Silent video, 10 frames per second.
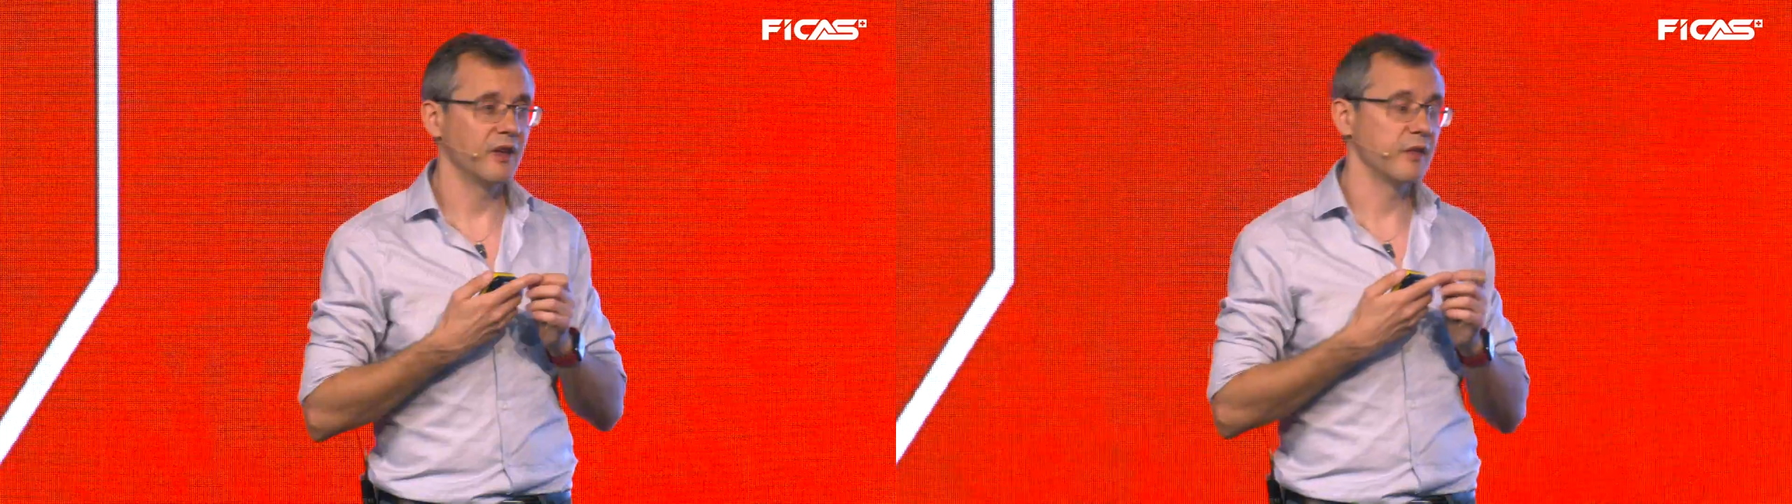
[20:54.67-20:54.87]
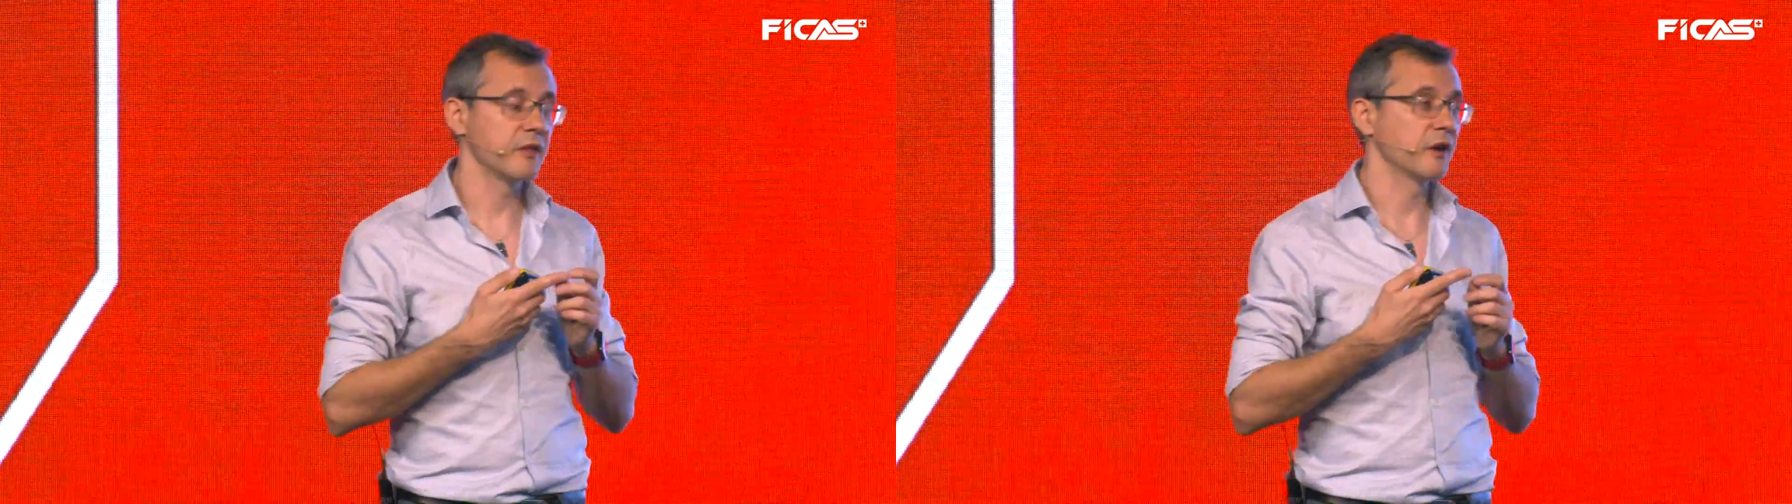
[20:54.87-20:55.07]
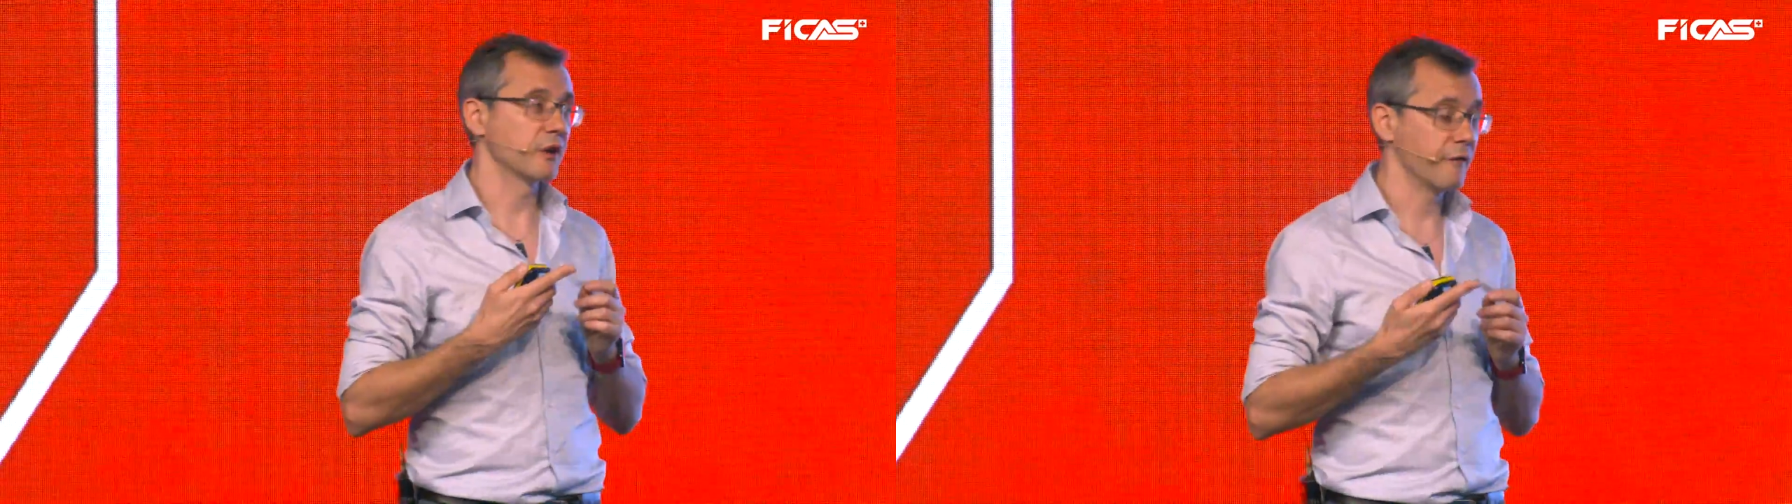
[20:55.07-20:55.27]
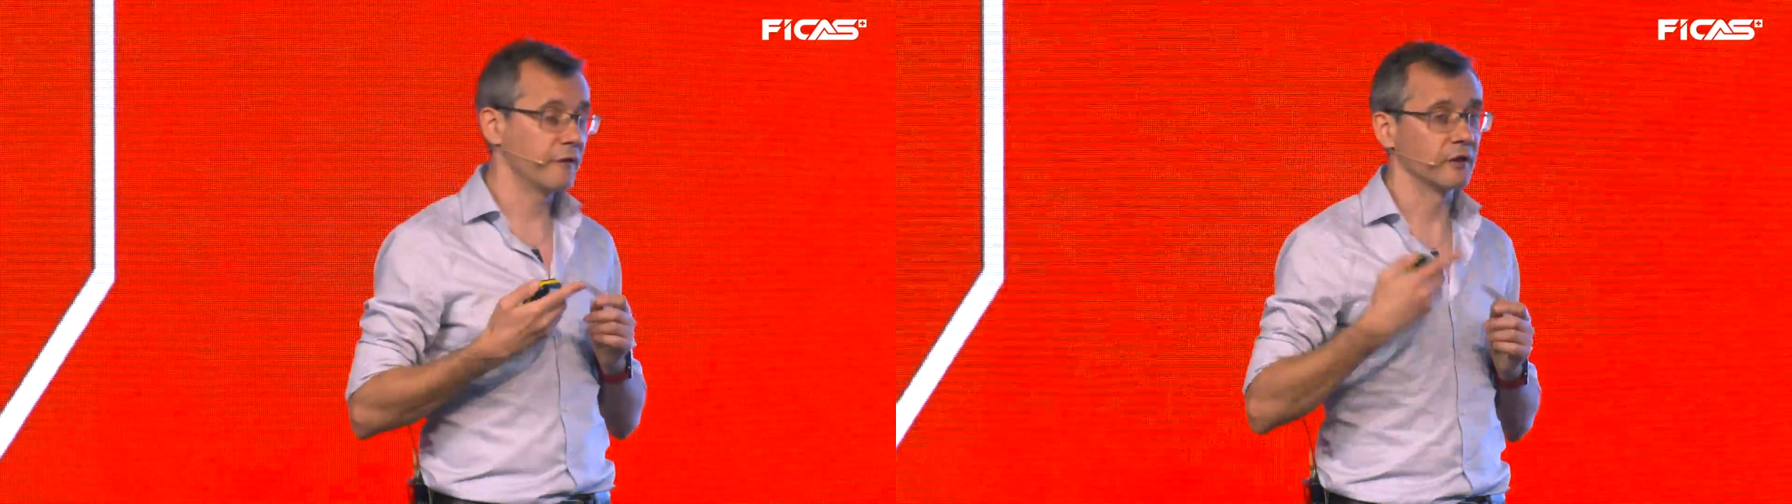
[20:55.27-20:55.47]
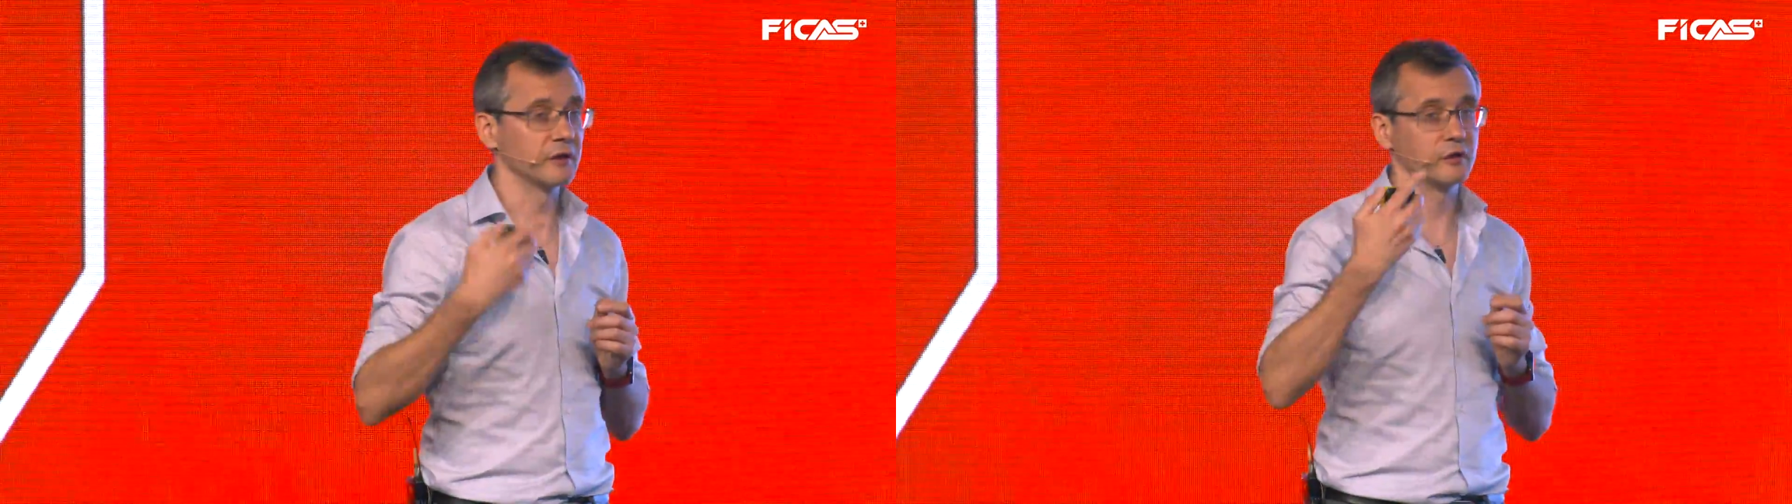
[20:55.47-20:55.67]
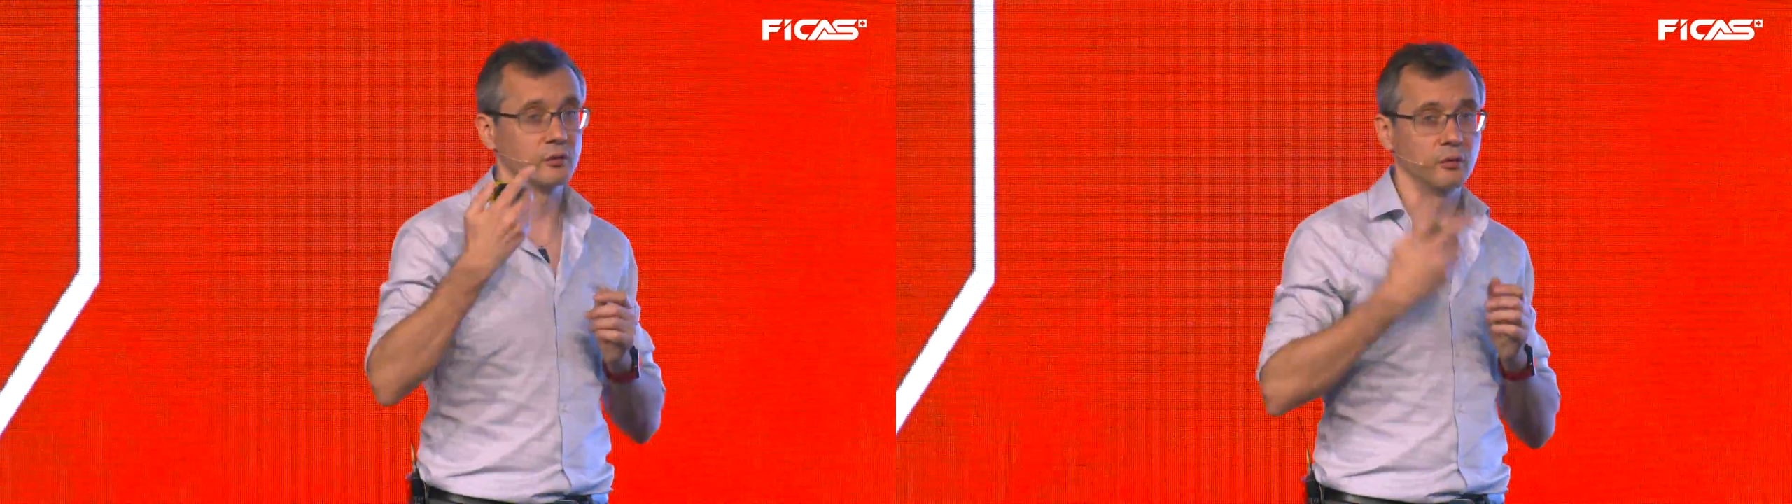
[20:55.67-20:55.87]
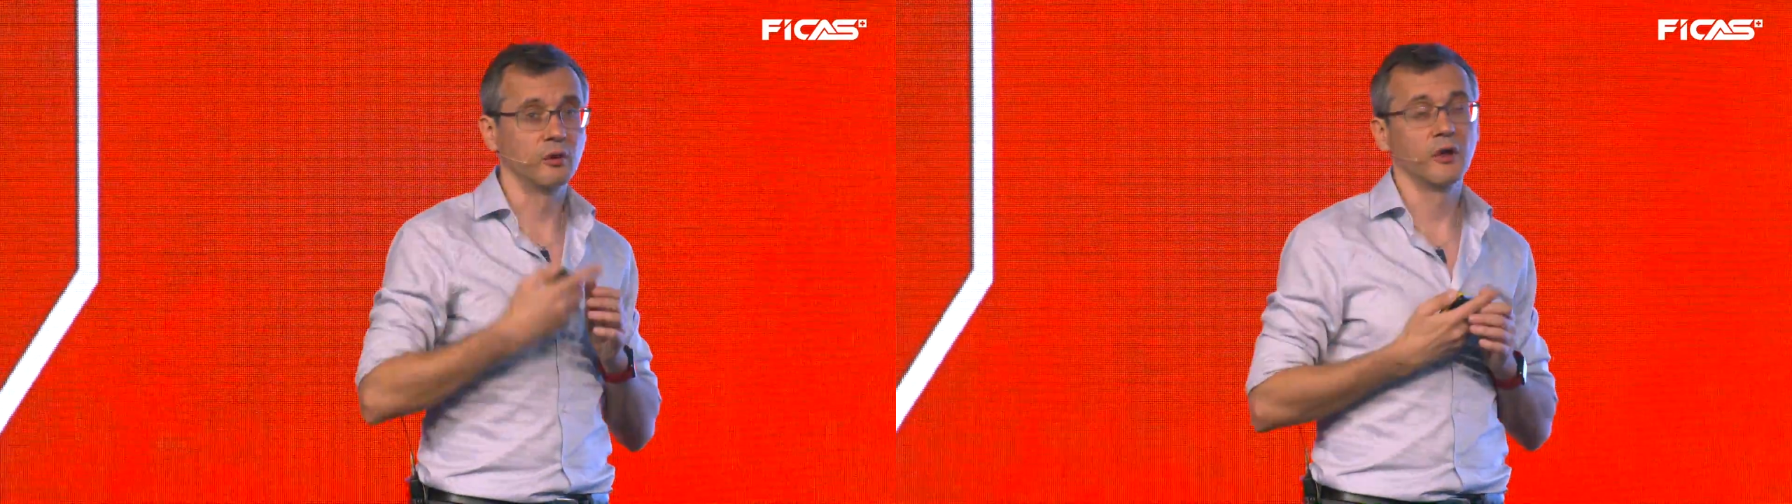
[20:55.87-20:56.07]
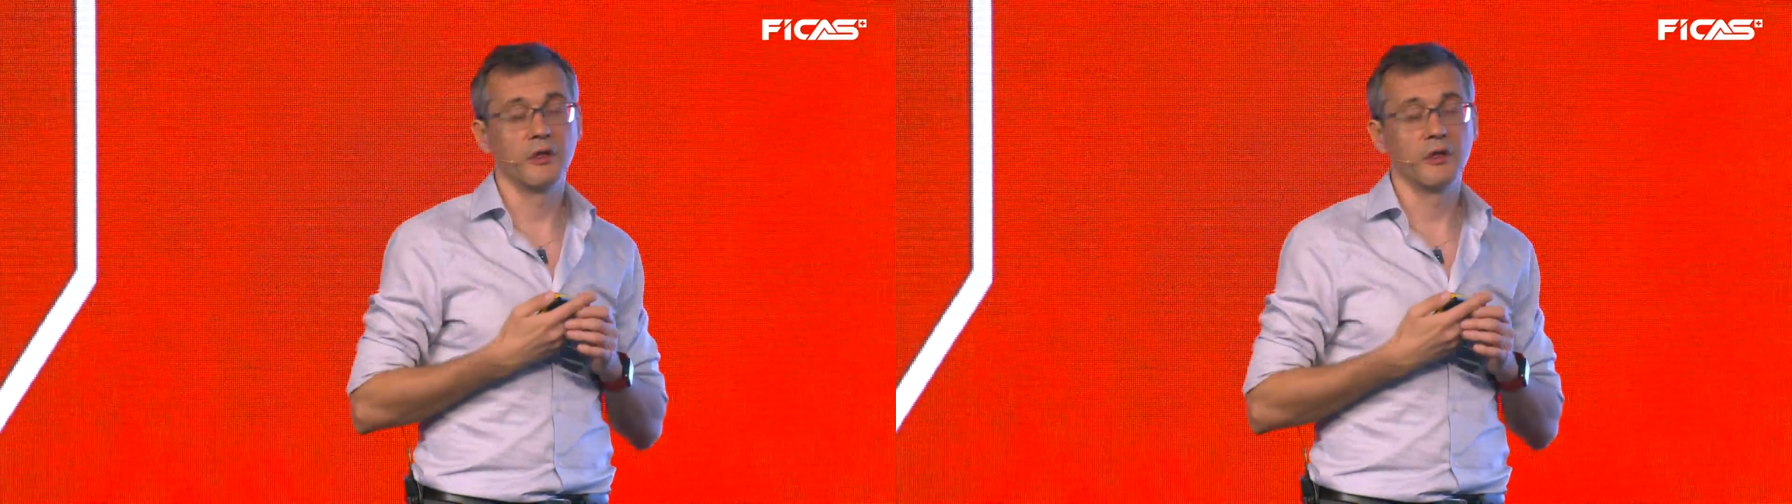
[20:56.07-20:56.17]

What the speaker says: is a reference to